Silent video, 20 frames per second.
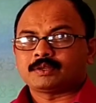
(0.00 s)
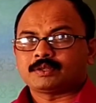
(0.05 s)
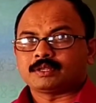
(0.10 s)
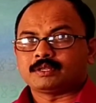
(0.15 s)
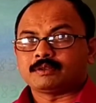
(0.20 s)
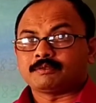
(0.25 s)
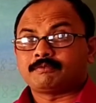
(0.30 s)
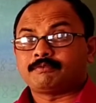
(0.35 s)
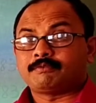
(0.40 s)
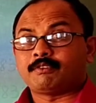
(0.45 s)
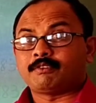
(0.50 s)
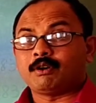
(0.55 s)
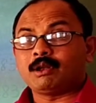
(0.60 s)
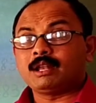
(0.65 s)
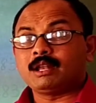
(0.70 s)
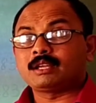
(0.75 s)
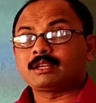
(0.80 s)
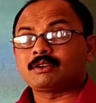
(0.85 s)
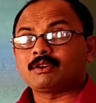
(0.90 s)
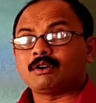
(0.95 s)
The
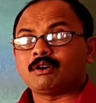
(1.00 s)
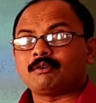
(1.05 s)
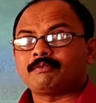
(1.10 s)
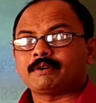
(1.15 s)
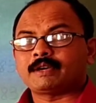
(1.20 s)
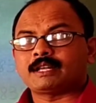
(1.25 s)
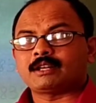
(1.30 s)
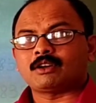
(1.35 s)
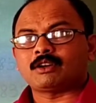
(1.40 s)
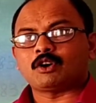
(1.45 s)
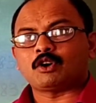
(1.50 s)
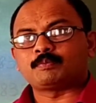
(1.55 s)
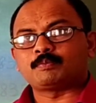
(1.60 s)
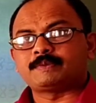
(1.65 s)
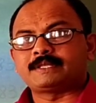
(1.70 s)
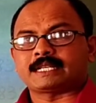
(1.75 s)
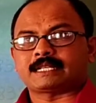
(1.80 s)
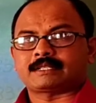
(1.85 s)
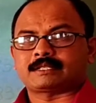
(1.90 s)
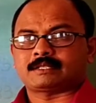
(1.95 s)
falling of an
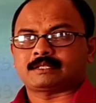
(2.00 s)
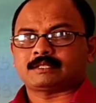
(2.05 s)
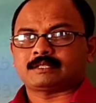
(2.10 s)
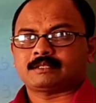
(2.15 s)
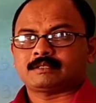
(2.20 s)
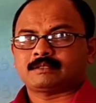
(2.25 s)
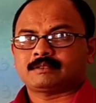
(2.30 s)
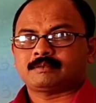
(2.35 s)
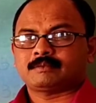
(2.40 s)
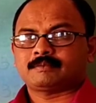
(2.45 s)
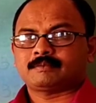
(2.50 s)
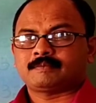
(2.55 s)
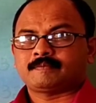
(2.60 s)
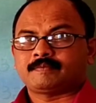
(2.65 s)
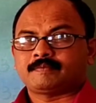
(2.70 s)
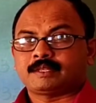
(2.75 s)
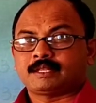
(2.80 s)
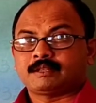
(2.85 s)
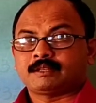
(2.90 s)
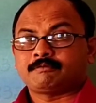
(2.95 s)
object
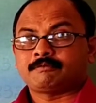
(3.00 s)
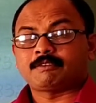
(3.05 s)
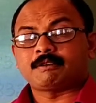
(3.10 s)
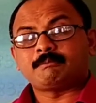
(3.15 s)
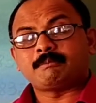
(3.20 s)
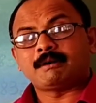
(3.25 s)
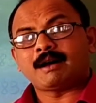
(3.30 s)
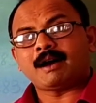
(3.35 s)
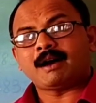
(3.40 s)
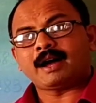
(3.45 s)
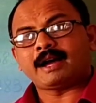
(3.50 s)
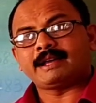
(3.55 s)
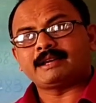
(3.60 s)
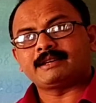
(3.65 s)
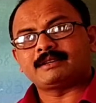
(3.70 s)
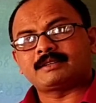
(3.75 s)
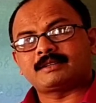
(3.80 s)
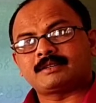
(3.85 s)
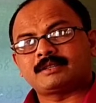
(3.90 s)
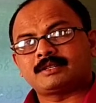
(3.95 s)
from a
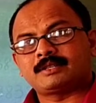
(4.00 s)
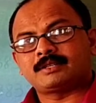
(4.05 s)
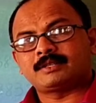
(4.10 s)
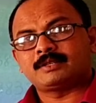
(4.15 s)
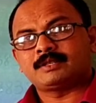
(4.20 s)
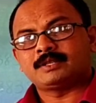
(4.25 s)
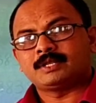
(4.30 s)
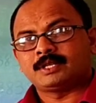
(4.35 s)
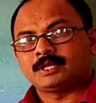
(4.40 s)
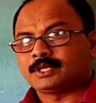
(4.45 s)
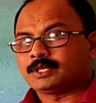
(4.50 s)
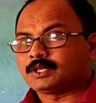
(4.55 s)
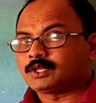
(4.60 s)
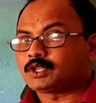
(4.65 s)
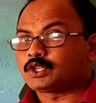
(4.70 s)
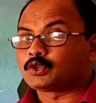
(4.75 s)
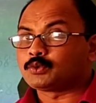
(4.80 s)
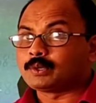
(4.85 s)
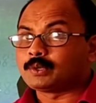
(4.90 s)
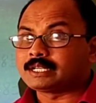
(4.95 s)
height
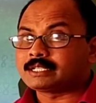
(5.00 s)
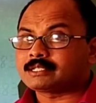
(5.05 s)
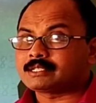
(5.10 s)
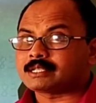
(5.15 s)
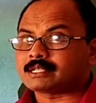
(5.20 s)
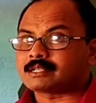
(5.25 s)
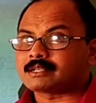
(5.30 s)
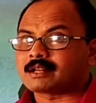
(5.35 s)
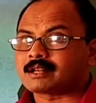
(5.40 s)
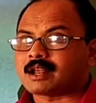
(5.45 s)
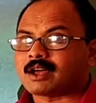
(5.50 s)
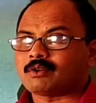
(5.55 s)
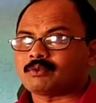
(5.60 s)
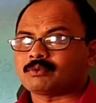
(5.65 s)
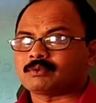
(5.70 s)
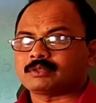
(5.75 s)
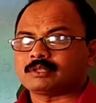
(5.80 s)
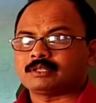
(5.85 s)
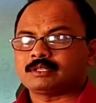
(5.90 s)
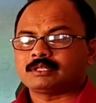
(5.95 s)
towards the
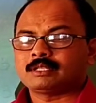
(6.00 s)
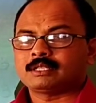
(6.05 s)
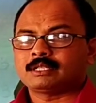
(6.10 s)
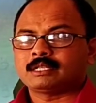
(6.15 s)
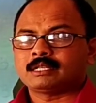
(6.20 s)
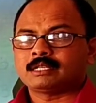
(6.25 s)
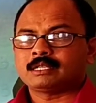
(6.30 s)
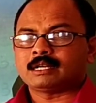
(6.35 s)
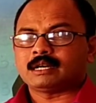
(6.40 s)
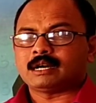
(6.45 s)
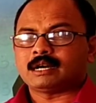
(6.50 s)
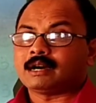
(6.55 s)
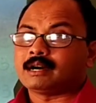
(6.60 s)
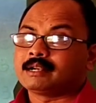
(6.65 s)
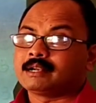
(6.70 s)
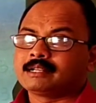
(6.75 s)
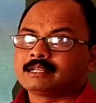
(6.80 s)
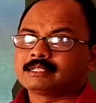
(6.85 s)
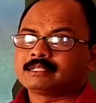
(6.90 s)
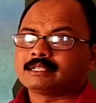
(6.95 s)
ground
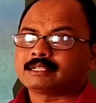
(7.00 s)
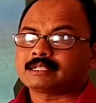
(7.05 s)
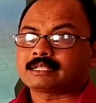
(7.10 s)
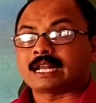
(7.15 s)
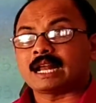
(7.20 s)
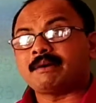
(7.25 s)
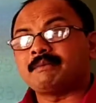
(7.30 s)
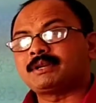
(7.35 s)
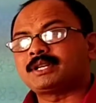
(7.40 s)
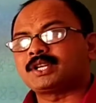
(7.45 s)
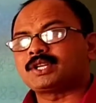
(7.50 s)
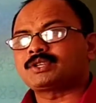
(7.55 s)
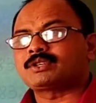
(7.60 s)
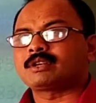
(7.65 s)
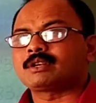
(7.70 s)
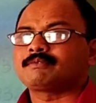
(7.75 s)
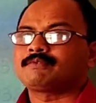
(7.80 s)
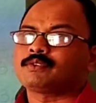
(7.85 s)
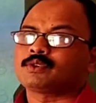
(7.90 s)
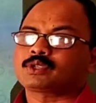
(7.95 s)
under the
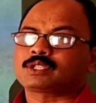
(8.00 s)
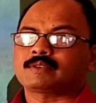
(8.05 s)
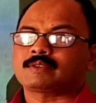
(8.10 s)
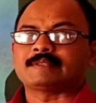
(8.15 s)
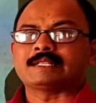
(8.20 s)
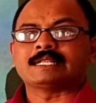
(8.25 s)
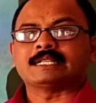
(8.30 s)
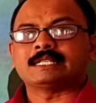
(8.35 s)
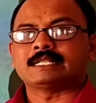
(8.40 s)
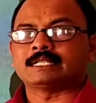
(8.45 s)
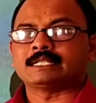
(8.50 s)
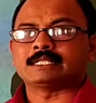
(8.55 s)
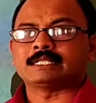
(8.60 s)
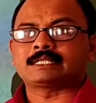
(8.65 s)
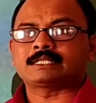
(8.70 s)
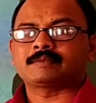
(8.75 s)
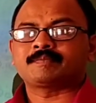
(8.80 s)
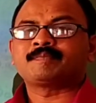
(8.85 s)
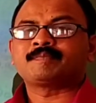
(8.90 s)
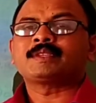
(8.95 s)
gravitational force of the
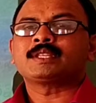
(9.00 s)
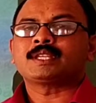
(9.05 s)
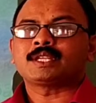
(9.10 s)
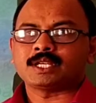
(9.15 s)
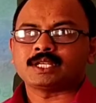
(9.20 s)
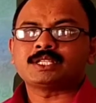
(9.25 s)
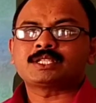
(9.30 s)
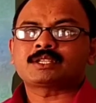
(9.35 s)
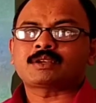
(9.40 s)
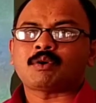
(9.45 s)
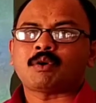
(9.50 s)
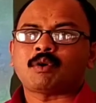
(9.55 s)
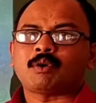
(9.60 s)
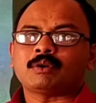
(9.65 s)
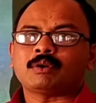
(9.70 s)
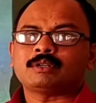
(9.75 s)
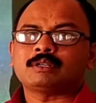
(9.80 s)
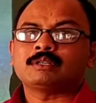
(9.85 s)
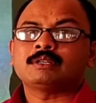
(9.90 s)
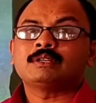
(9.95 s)
earth is
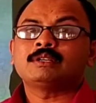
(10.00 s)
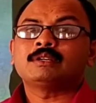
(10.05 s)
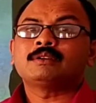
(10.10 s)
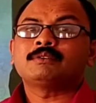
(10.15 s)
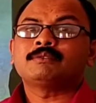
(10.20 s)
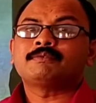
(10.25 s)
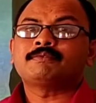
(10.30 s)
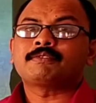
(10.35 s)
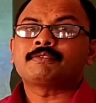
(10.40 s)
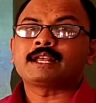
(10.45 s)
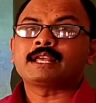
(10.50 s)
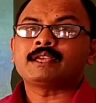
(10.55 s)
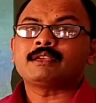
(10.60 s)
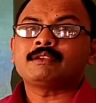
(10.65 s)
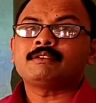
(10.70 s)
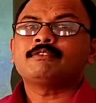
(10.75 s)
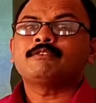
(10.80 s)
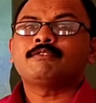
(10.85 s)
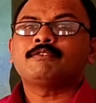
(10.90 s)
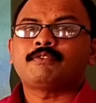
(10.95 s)
called
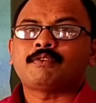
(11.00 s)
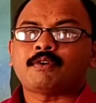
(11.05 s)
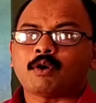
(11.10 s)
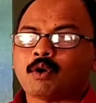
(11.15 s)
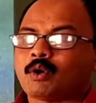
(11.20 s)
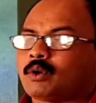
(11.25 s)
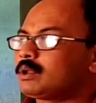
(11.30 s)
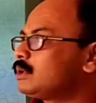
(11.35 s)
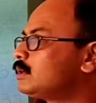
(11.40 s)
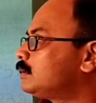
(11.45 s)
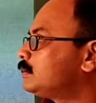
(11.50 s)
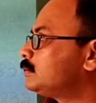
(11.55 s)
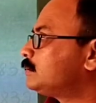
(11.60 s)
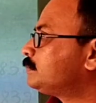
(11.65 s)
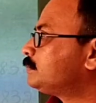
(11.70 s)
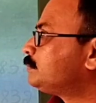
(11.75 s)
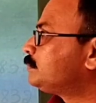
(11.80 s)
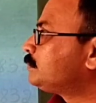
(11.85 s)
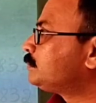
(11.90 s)
free fall.